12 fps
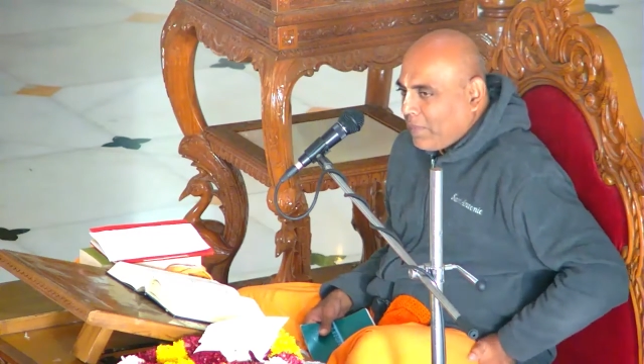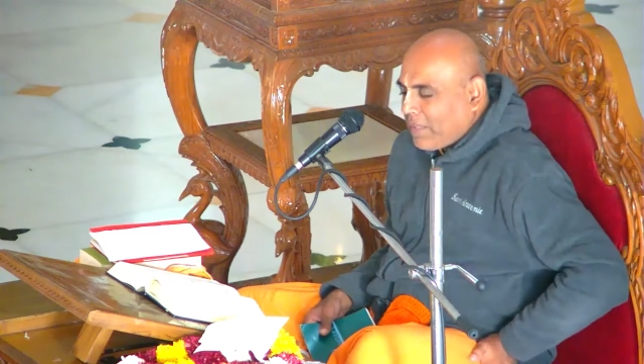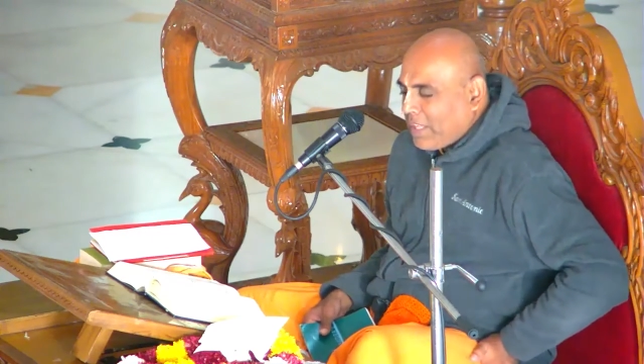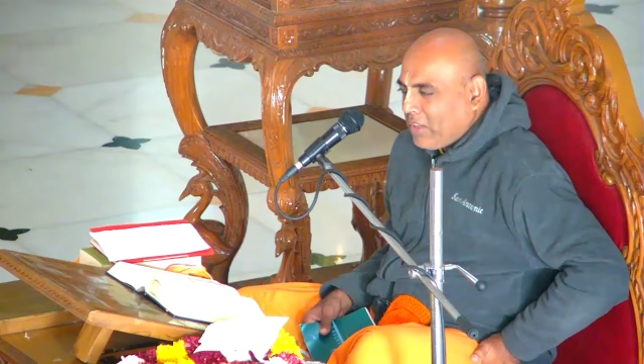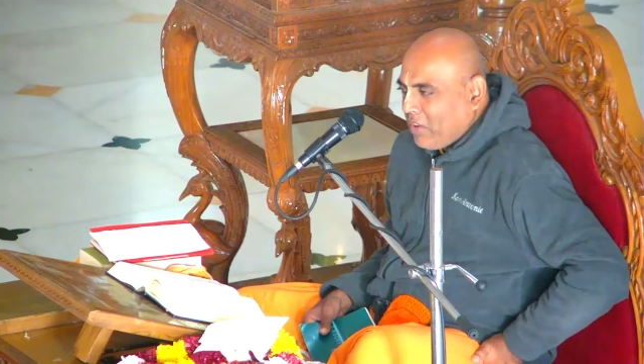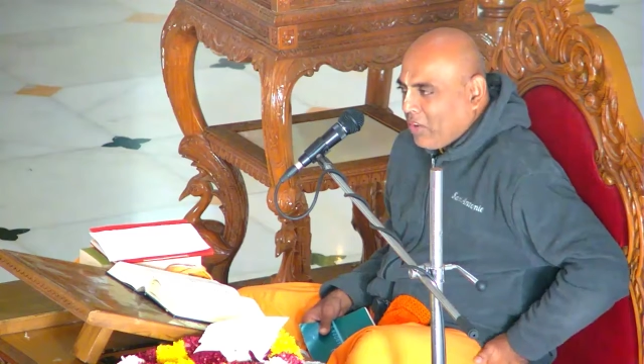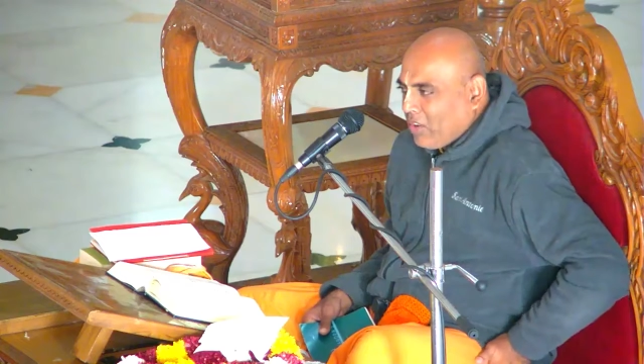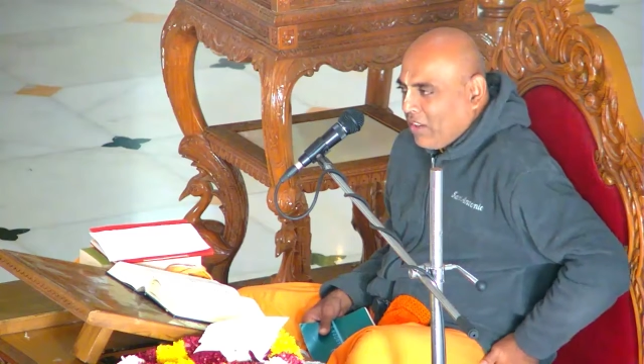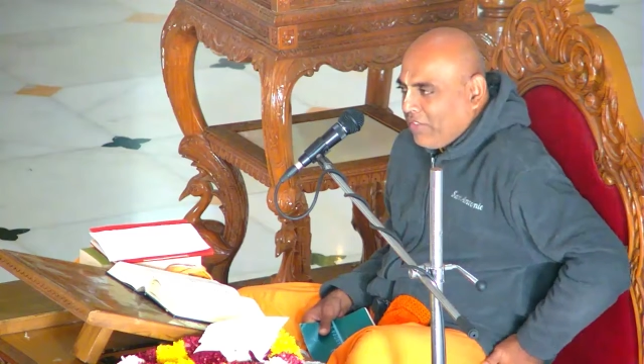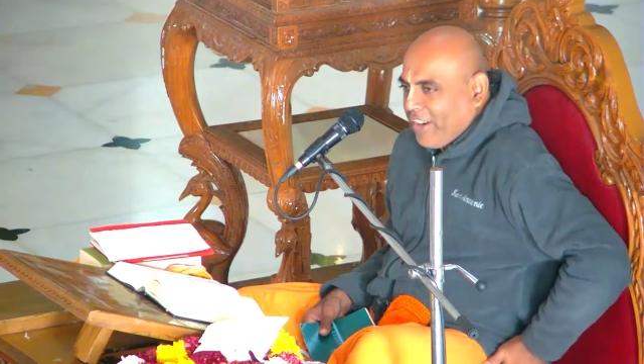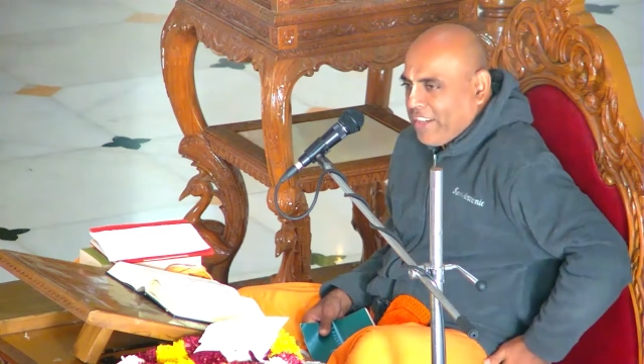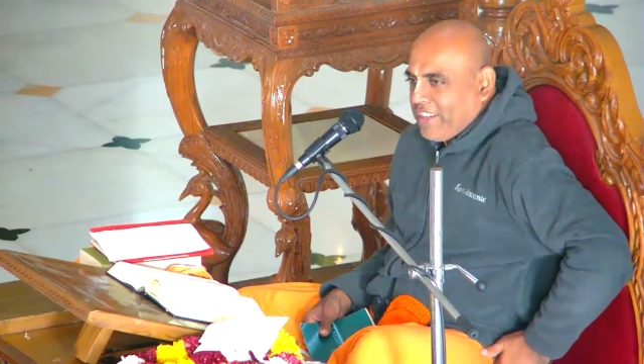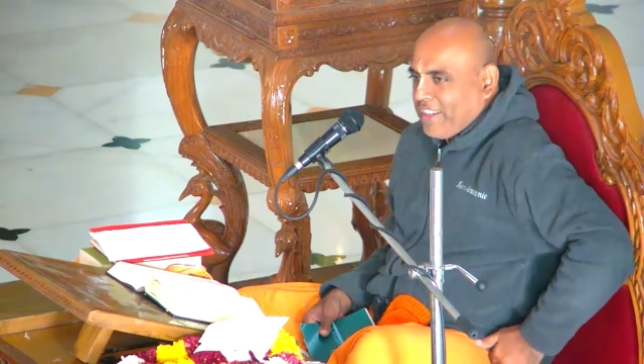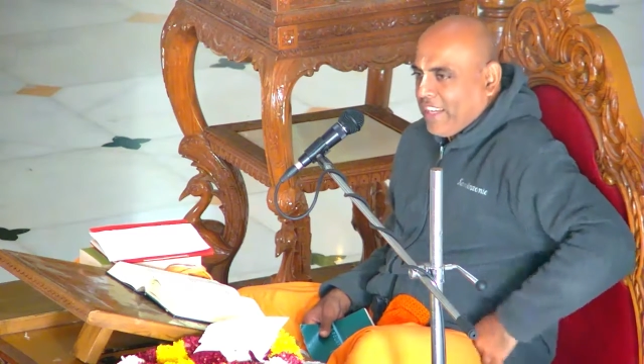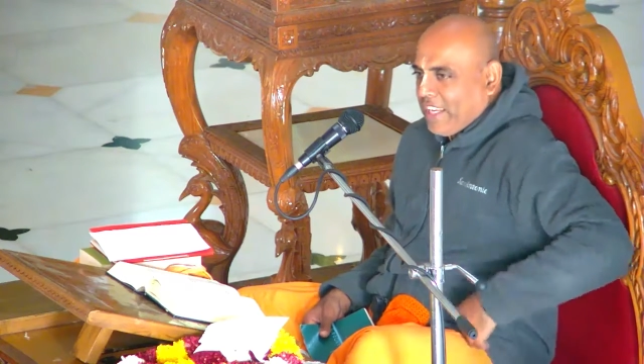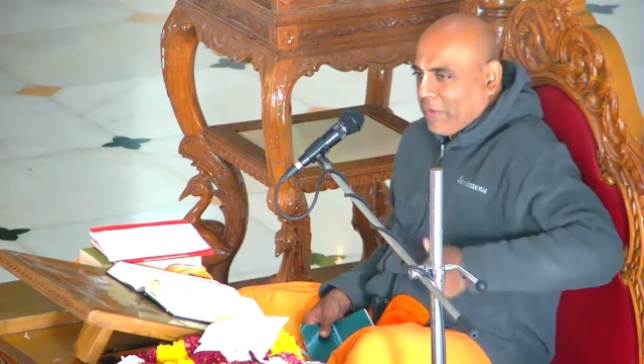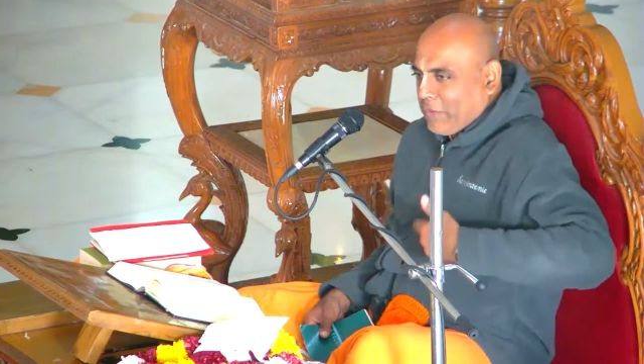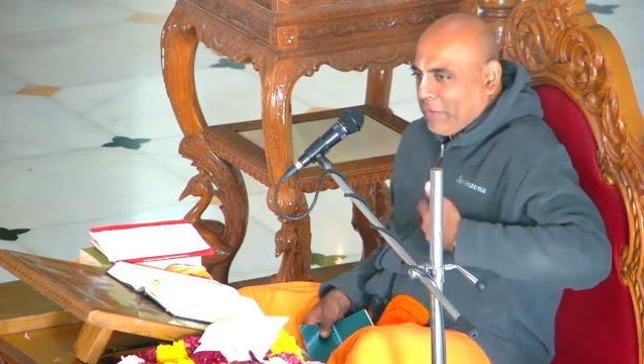But they're not affected
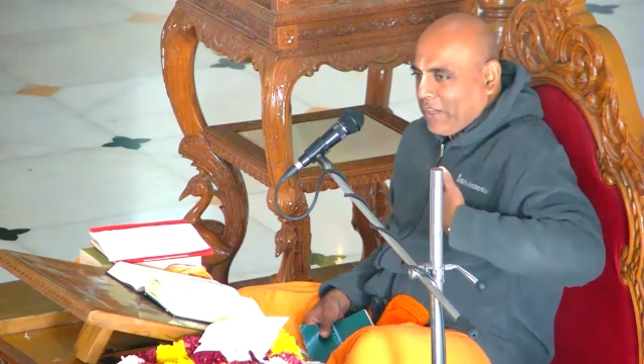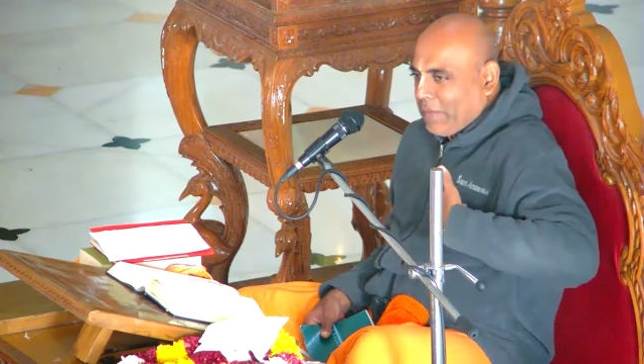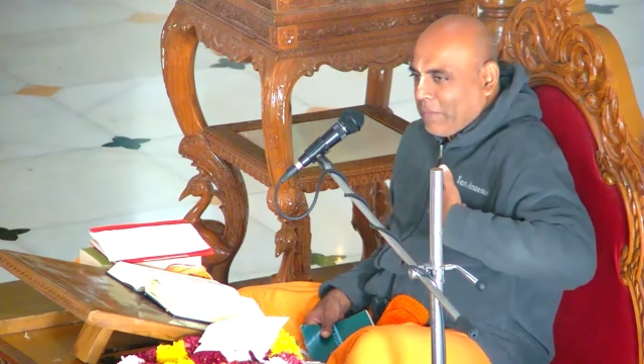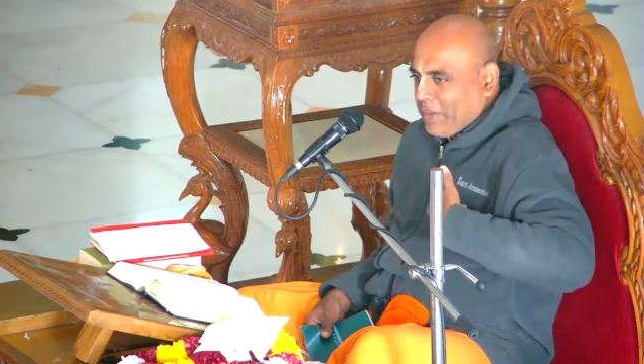like we are,